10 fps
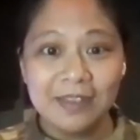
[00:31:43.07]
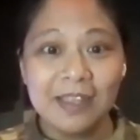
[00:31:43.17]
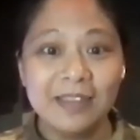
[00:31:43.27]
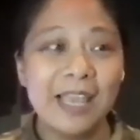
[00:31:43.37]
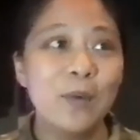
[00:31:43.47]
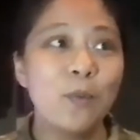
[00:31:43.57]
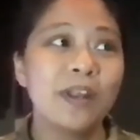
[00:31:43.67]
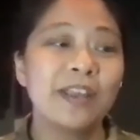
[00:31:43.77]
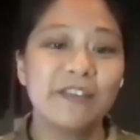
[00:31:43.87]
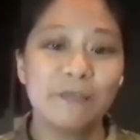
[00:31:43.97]
that they
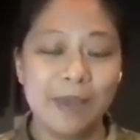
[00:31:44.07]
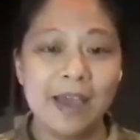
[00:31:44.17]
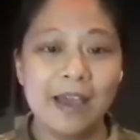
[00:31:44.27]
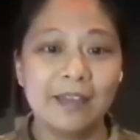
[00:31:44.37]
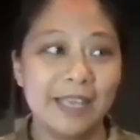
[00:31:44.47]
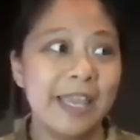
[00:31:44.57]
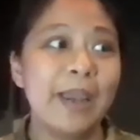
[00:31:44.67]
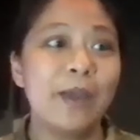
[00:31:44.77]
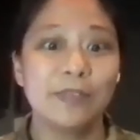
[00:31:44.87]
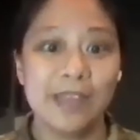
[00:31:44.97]
want to give back. They
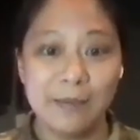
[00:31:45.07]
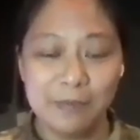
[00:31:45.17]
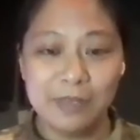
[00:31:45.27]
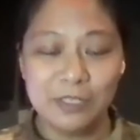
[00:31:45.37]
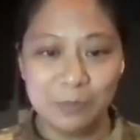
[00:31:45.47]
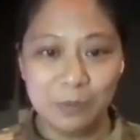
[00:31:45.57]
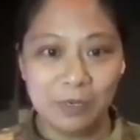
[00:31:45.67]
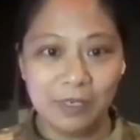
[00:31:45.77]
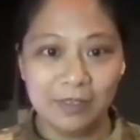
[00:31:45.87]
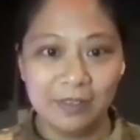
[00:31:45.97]
care that much
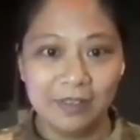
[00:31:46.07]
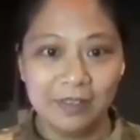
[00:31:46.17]
more.